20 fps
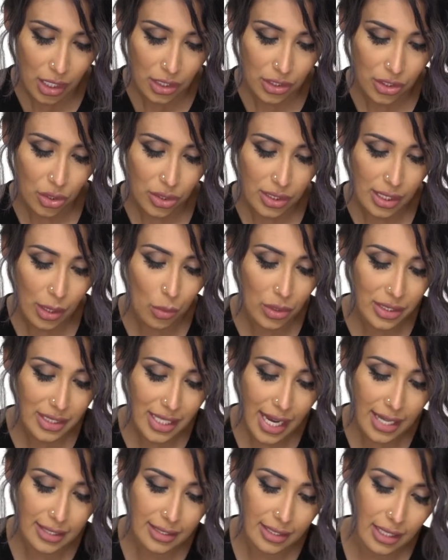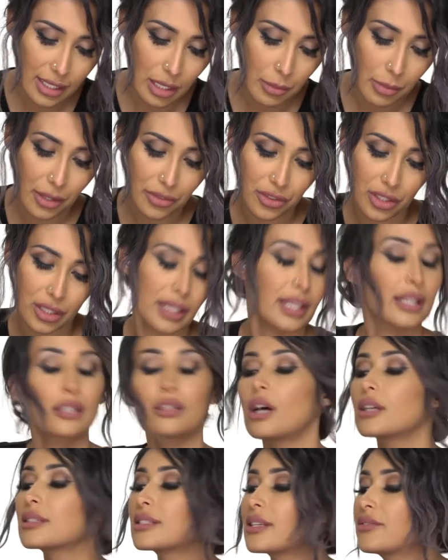so someone's asking about the
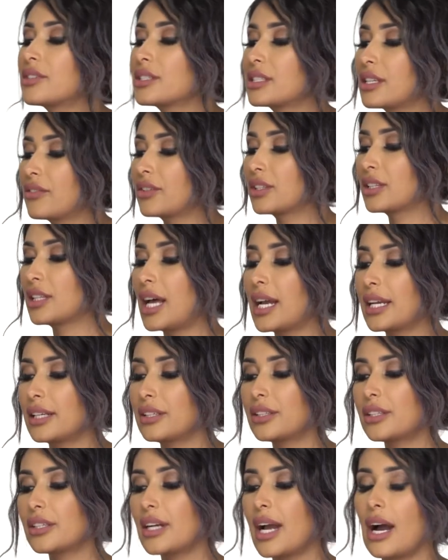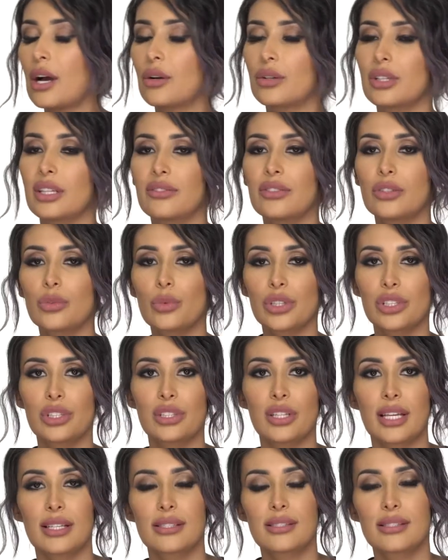Inglot 77 liner, how even when
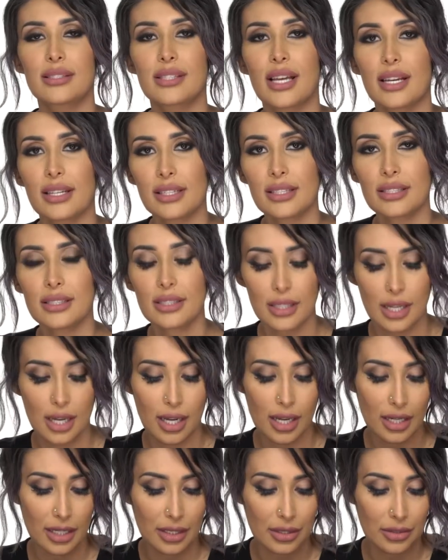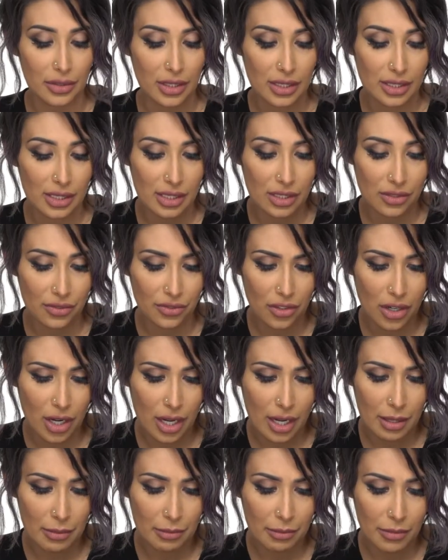they set it, this is
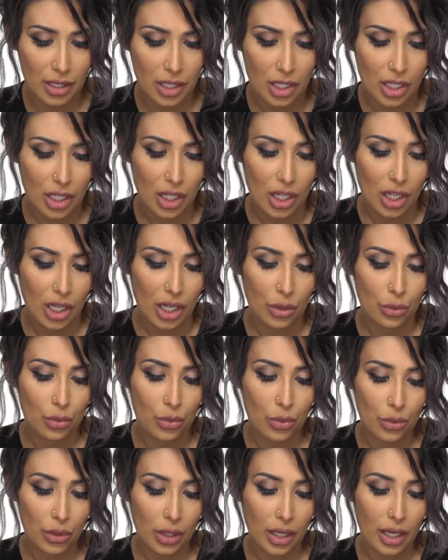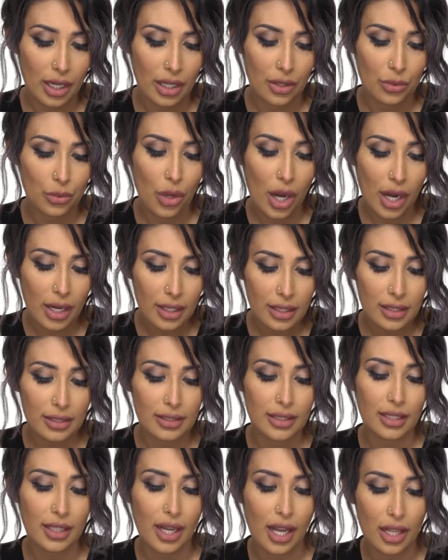from Rung
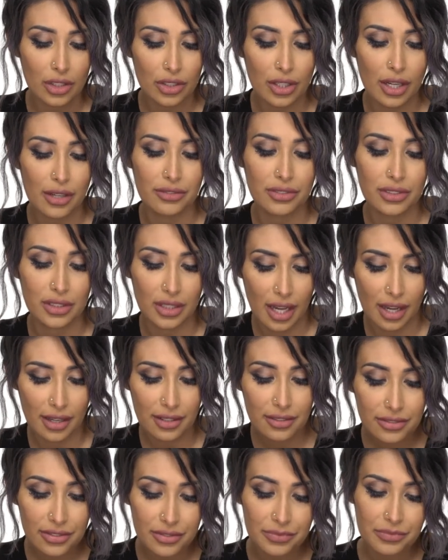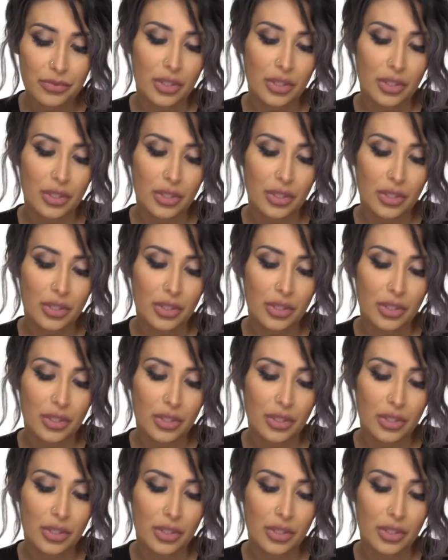the Color of Love.